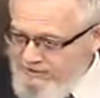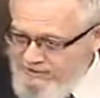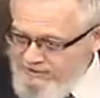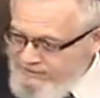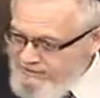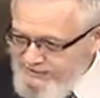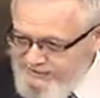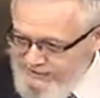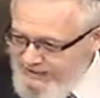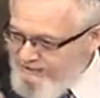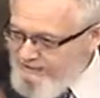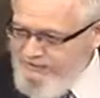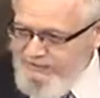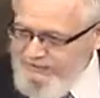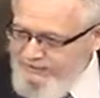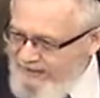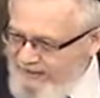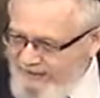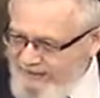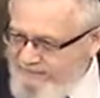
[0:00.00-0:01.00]
This is after
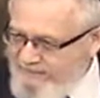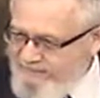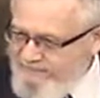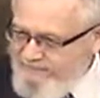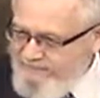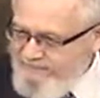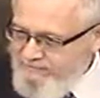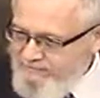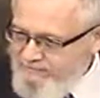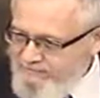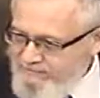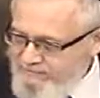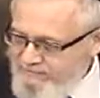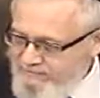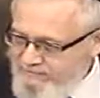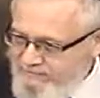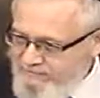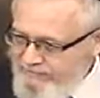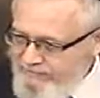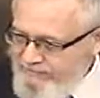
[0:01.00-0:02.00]
fact.
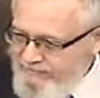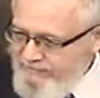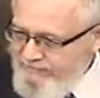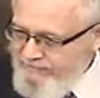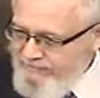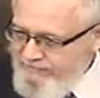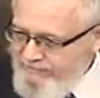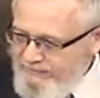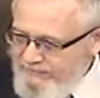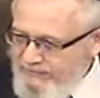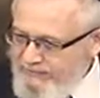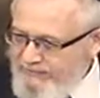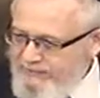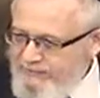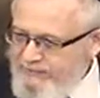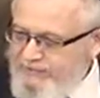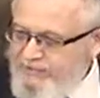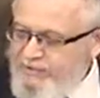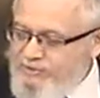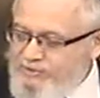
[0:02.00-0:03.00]
Right? The
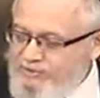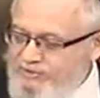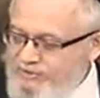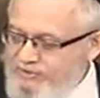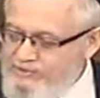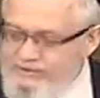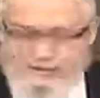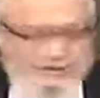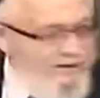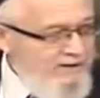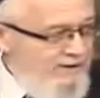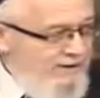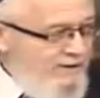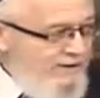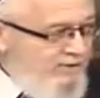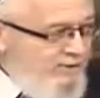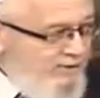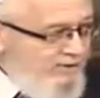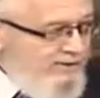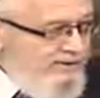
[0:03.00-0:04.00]
Gemara says,
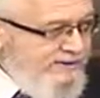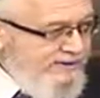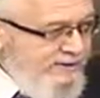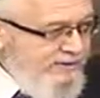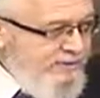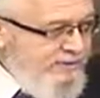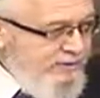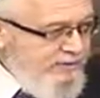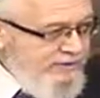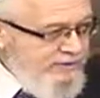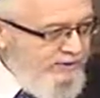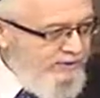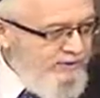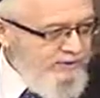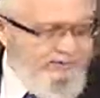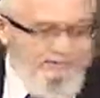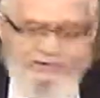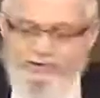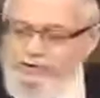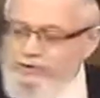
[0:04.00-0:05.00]
Gemara says, Navodah Zorah,
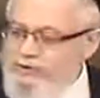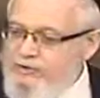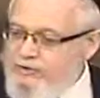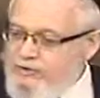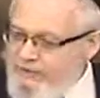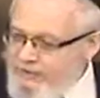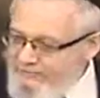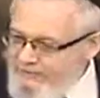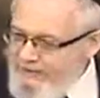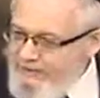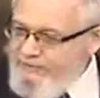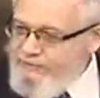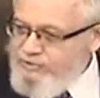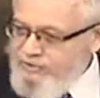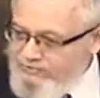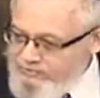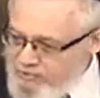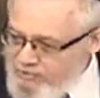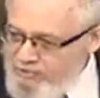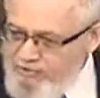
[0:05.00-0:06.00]
Misha Torch, Berev
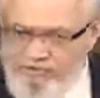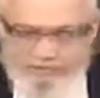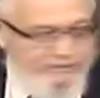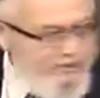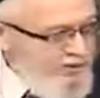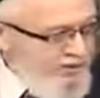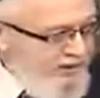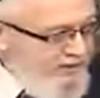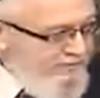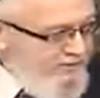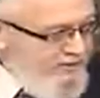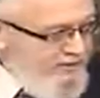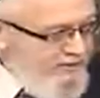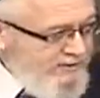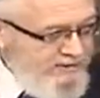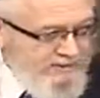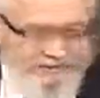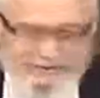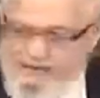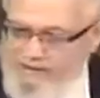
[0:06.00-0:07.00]
Shabbos, Yochel B'Shabbos.
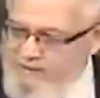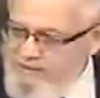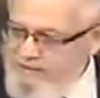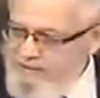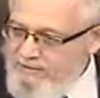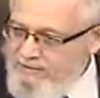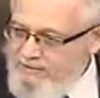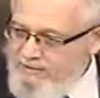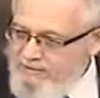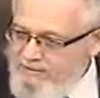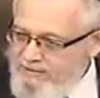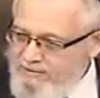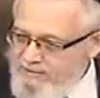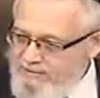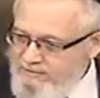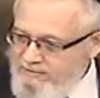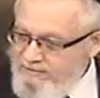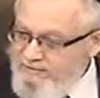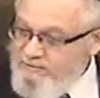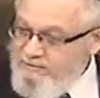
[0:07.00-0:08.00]

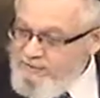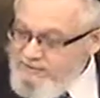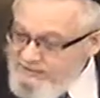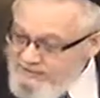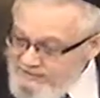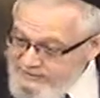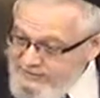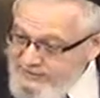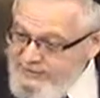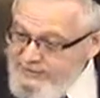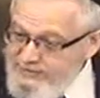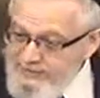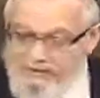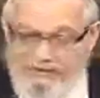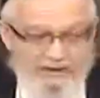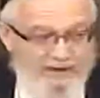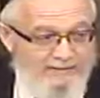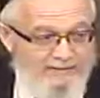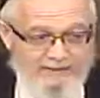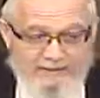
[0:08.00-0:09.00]
Or says at the end of
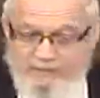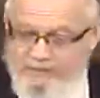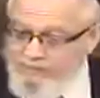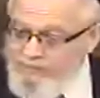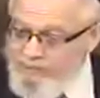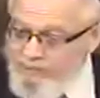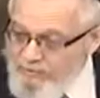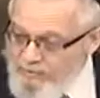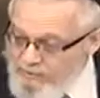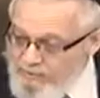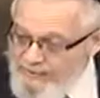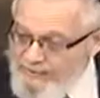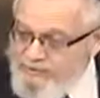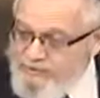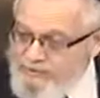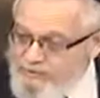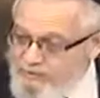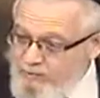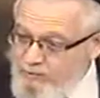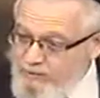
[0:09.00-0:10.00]
time, you know, the nation of
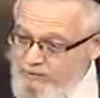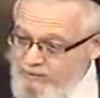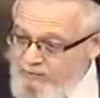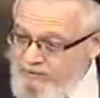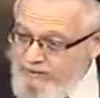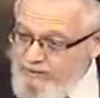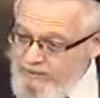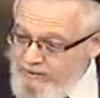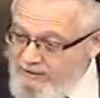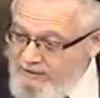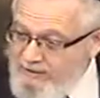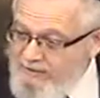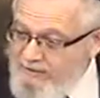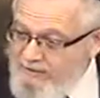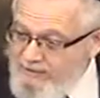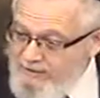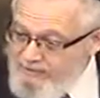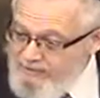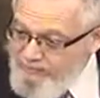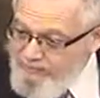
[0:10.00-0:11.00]
the world are going to come with
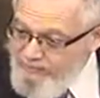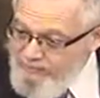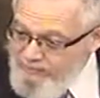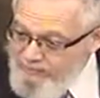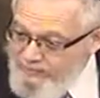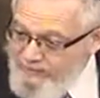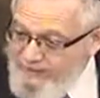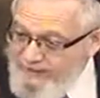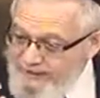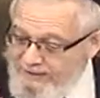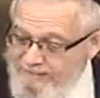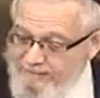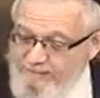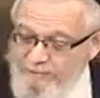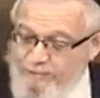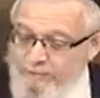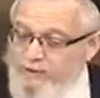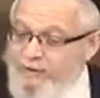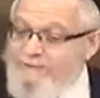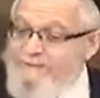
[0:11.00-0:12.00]
it with a claim.
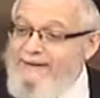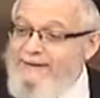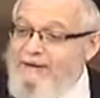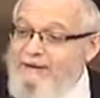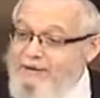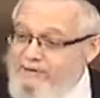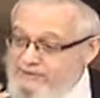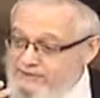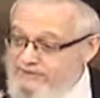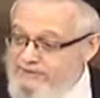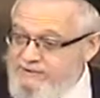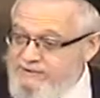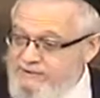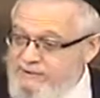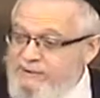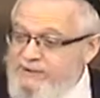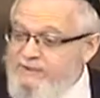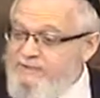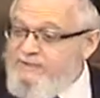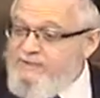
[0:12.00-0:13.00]
What about us? You
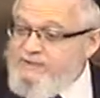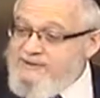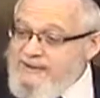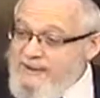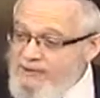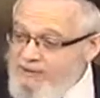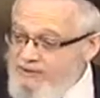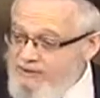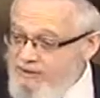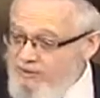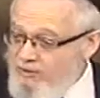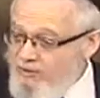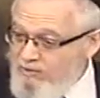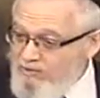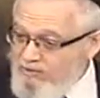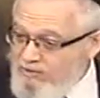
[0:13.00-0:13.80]
left us out in the cold.